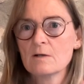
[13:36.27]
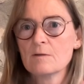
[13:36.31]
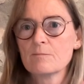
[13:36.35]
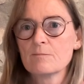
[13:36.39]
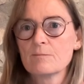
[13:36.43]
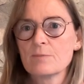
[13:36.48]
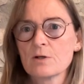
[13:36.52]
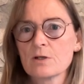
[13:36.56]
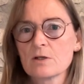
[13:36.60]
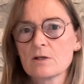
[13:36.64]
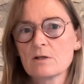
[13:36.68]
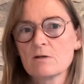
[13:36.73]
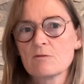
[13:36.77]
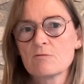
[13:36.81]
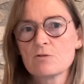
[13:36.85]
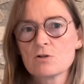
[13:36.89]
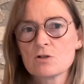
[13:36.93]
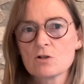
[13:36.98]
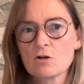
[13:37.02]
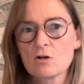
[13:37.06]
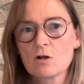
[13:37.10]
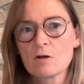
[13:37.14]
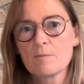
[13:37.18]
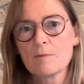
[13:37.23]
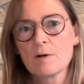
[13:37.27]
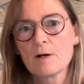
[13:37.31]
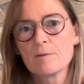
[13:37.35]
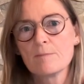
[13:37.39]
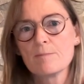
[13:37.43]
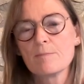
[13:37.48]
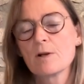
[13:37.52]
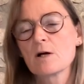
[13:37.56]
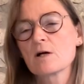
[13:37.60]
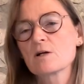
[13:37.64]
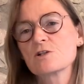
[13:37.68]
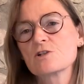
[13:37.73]
But if we're talking about
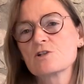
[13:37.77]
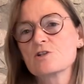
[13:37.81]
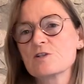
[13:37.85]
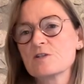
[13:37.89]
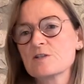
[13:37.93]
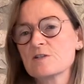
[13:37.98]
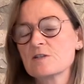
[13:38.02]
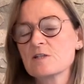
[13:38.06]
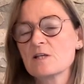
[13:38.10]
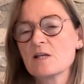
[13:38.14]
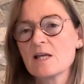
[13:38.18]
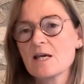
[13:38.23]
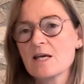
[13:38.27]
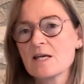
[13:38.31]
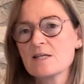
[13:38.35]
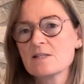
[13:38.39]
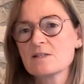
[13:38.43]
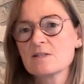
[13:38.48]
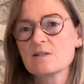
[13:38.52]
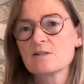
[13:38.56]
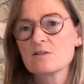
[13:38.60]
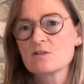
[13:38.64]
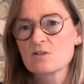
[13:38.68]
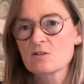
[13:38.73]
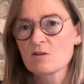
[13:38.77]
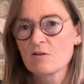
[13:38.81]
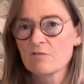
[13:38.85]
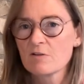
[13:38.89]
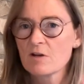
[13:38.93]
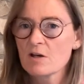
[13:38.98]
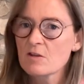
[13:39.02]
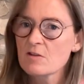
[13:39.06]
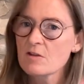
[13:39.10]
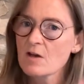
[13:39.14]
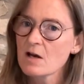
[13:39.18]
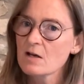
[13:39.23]
blockages, delays, and stuff
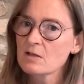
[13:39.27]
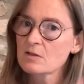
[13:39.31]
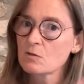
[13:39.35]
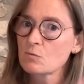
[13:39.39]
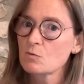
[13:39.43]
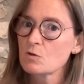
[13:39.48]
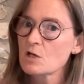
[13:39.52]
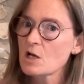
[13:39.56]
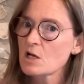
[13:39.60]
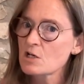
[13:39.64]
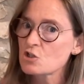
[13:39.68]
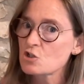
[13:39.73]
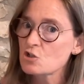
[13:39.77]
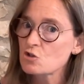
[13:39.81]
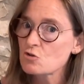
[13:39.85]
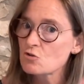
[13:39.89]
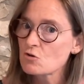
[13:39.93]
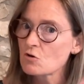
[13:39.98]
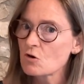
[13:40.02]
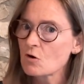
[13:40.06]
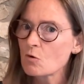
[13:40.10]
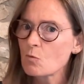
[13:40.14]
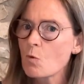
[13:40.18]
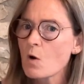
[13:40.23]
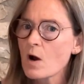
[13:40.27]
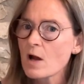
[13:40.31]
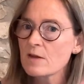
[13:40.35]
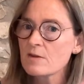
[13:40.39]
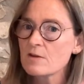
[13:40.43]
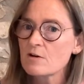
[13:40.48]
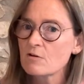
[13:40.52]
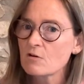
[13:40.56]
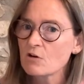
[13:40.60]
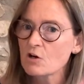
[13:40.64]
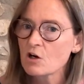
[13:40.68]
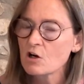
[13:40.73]
like that we're not sure why
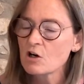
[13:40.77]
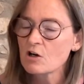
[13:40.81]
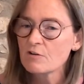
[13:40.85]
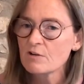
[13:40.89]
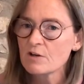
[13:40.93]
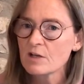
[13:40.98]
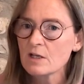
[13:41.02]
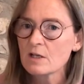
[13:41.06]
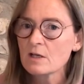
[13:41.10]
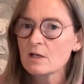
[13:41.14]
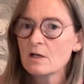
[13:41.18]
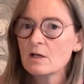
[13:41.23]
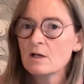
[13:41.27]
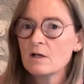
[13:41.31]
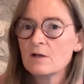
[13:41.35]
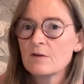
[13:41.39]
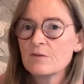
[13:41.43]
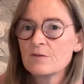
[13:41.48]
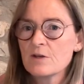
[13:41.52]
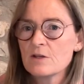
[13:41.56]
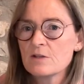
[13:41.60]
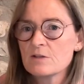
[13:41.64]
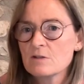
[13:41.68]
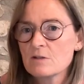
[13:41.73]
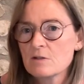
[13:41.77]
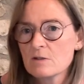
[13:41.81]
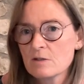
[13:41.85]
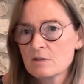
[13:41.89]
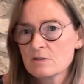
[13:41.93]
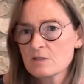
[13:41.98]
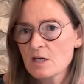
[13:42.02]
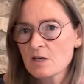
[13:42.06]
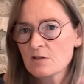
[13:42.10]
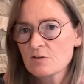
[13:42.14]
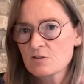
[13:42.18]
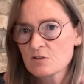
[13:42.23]
they're occurring, then
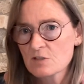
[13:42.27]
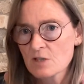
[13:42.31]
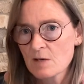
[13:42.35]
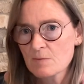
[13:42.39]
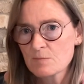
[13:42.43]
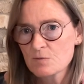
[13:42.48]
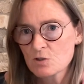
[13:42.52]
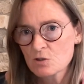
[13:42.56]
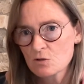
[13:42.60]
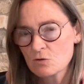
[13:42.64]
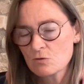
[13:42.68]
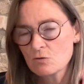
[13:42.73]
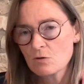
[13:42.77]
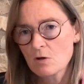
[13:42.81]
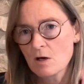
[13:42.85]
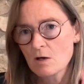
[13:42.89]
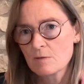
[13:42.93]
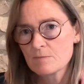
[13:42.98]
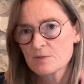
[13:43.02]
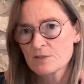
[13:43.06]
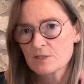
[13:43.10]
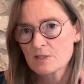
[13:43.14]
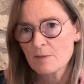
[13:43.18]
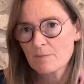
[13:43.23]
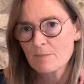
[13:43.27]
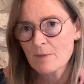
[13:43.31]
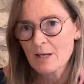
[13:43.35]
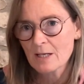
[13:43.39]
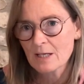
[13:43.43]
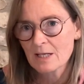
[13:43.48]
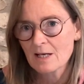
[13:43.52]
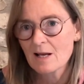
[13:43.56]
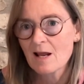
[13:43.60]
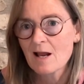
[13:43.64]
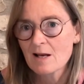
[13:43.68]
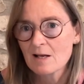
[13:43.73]
take the time to step back
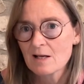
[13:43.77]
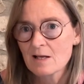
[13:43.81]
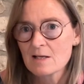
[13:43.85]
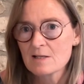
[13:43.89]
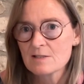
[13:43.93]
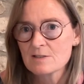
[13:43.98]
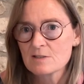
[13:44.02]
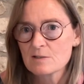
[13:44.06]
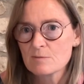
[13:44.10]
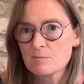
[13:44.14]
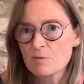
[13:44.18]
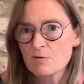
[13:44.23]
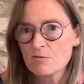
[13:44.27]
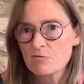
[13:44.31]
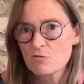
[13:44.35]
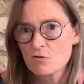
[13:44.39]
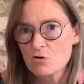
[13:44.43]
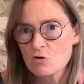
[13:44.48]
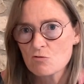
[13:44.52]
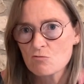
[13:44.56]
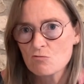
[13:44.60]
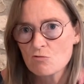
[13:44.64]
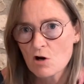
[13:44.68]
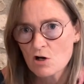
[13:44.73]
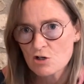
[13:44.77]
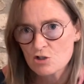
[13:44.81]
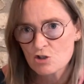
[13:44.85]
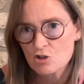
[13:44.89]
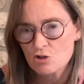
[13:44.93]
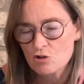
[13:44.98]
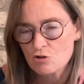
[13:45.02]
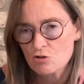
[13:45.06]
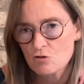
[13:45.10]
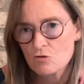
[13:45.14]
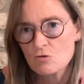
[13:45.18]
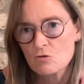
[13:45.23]
and analyse them before you rush
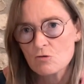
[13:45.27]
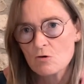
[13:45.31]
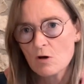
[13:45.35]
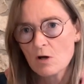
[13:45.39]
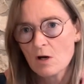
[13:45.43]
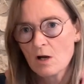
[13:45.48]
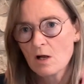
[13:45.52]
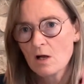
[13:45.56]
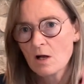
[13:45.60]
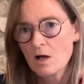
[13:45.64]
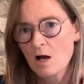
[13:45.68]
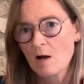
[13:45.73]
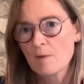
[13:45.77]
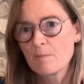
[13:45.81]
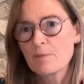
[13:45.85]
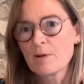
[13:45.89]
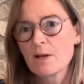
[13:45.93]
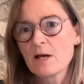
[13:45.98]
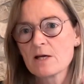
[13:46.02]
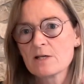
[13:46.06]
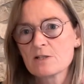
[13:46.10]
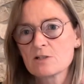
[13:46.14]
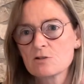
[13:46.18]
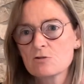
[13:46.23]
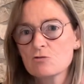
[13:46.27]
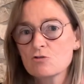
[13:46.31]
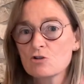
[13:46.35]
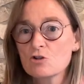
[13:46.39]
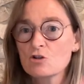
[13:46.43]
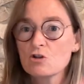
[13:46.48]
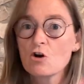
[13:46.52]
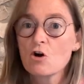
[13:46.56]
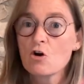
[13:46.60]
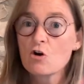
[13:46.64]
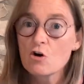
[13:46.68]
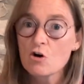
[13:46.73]
to apply a
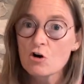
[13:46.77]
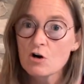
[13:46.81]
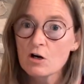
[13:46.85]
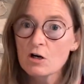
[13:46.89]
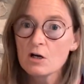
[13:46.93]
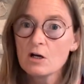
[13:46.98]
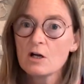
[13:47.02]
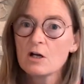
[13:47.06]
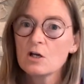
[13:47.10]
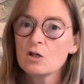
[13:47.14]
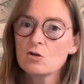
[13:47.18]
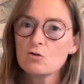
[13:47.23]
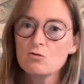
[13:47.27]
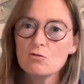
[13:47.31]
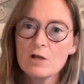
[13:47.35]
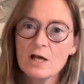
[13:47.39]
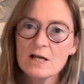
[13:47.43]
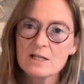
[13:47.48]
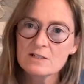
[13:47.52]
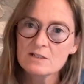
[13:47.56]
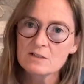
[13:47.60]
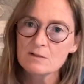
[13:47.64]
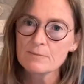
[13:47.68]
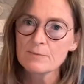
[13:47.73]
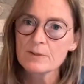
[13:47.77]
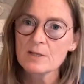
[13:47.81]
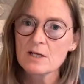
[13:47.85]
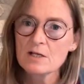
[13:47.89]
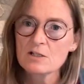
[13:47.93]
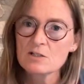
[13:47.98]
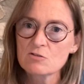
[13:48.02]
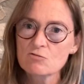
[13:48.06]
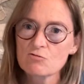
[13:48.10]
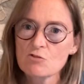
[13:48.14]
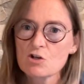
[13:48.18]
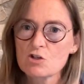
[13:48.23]
solution, or you let somebody
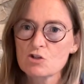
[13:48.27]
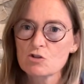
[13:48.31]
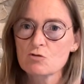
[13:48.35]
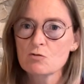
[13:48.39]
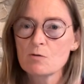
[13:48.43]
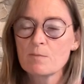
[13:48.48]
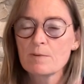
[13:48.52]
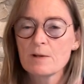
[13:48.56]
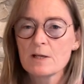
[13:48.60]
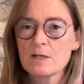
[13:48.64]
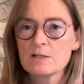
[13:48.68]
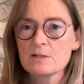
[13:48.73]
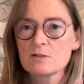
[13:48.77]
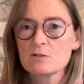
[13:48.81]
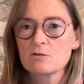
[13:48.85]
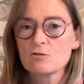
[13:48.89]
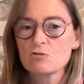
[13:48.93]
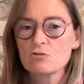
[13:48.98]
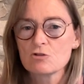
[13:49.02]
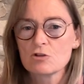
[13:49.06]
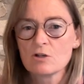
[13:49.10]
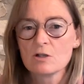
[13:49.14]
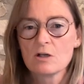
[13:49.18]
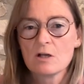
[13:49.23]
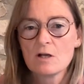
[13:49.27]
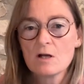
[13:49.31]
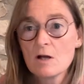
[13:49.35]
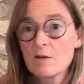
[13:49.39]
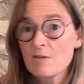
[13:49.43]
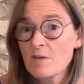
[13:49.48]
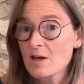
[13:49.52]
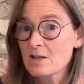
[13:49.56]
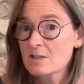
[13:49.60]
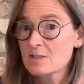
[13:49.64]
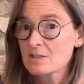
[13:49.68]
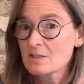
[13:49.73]
else rush to apply a solution.
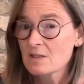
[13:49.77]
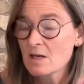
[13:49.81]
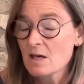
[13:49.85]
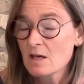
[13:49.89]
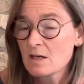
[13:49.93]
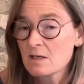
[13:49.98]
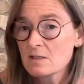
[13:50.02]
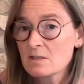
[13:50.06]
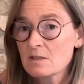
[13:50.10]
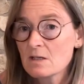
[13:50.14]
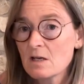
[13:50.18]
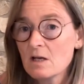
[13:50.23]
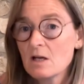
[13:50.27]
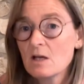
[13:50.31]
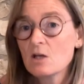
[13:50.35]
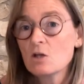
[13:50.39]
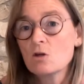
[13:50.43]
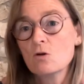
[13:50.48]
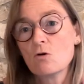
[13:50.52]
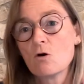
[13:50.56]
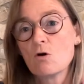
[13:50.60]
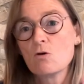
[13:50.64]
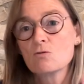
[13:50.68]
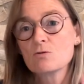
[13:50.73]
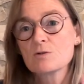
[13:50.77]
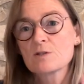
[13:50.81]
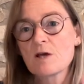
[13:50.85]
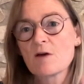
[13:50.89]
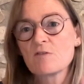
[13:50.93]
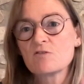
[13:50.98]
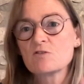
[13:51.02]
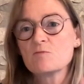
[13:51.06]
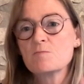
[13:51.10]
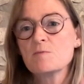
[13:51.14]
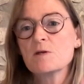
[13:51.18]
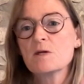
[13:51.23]
That said, you always
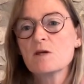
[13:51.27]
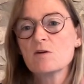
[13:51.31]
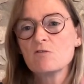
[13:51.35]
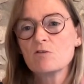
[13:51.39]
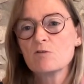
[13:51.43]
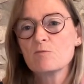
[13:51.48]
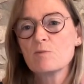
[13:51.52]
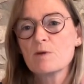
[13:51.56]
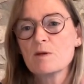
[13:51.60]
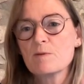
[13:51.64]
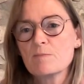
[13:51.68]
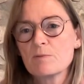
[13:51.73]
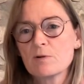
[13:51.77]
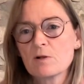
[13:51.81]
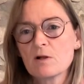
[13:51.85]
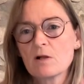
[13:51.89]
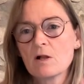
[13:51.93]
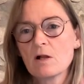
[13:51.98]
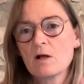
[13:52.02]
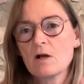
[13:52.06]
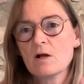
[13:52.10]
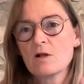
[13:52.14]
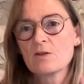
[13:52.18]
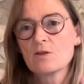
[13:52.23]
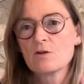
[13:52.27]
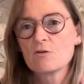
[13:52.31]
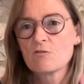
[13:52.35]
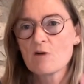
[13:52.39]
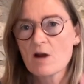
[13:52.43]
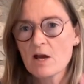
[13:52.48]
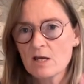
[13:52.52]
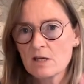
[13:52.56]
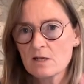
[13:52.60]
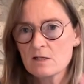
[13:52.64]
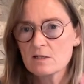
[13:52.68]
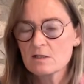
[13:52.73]
have to be giving people the
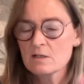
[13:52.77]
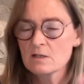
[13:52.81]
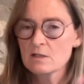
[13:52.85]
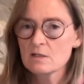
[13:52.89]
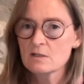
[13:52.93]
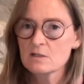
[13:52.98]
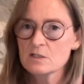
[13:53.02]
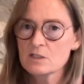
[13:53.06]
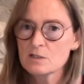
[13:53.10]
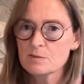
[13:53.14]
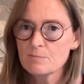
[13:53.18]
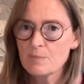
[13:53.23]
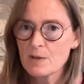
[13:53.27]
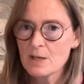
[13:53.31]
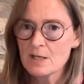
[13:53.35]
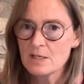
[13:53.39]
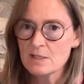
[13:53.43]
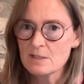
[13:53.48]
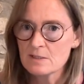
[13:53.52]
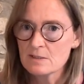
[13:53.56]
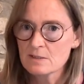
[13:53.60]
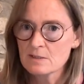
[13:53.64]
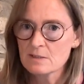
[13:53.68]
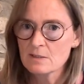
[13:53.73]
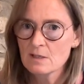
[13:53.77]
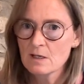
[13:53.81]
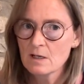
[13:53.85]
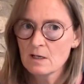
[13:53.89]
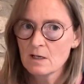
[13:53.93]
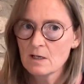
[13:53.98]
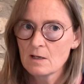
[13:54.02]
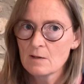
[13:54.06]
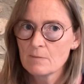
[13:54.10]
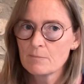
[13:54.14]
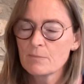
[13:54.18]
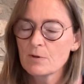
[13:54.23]
right space,
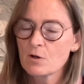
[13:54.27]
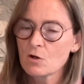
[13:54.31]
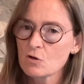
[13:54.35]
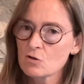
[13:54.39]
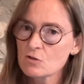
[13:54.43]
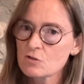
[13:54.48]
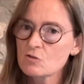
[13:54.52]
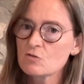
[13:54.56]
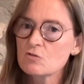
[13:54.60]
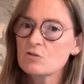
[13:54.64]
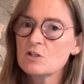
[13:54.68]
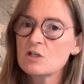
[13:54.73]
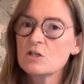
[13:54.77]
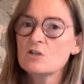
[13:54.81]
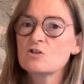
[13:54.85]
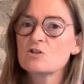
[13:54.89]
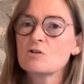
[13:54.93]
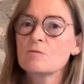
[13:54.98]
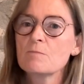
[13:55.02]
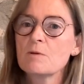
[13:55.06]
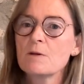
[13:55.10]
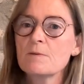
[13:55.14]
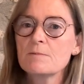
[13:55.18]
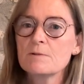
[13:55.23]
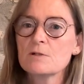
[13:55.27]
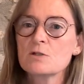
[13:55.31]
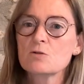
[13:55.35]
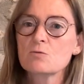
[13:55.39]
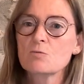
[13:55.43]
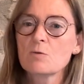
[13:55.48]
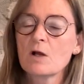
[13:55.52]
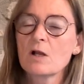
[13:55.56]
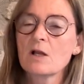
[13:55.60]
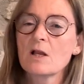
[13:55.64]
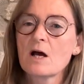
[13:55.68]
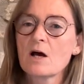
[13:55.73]
but also teaching people as
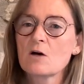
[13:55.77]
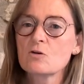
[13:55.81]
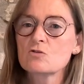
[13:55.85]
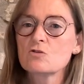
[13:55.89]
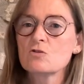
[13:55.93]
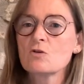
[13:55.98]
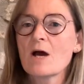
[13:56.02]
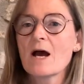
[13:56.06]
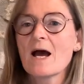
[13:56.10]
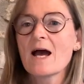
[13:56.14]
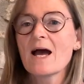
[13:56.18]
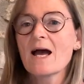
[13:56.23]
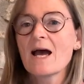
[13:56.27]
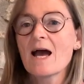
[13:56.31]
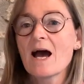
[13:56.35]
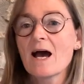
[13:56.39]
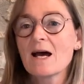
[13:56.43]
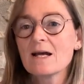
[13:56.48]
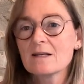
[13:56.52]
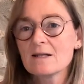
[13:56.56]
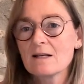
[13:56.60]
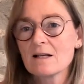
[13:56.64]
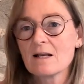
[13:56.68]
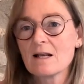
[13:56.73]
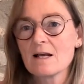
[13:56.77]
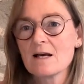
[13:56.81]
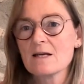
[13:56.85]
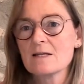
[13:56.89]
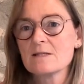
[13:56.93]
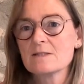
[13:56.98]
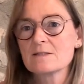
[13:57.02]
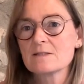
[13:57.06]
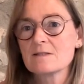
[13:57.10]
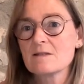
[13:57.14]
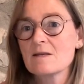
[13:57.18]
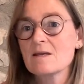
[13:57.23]
well how to
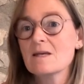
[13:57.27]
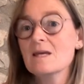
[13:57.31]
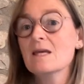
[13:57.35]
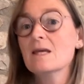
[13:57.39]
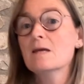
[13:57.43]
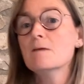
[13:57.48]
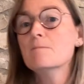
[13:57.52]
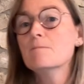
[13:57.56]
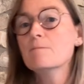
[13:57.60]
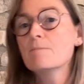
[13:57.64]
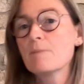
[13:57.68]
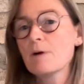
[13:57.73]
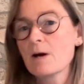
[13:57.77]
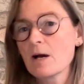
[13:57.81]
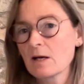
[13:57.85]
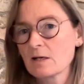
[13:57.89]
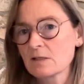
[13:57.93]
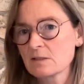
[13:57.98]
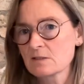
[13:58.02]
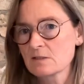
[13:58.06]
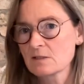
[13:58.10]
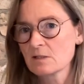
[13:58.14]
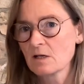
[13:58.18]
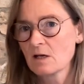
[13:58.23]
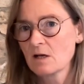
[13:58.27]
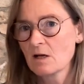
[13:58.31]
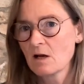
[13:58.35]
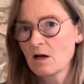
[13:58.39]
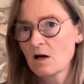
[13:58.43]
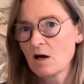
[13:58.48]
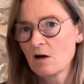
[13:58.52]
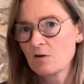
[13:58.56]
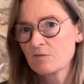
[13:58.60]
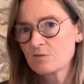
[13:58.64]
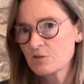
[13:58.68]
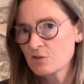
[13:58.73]
analyse the impact
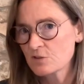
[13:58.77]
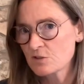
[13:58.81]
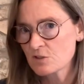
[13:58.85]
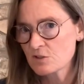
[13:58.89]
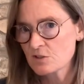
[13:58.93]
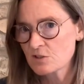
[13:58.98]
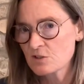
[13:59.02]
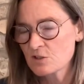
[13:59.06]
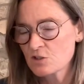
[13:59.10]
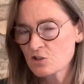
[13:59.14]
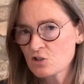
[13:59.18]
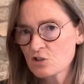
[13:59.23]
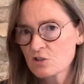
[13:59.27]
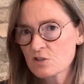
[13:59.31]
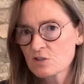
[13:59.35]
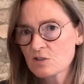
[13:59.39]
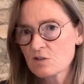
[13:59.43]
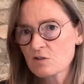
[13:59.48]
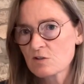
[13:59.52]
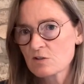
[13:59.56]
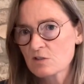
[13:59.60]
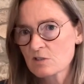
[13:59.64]
of the decisions and the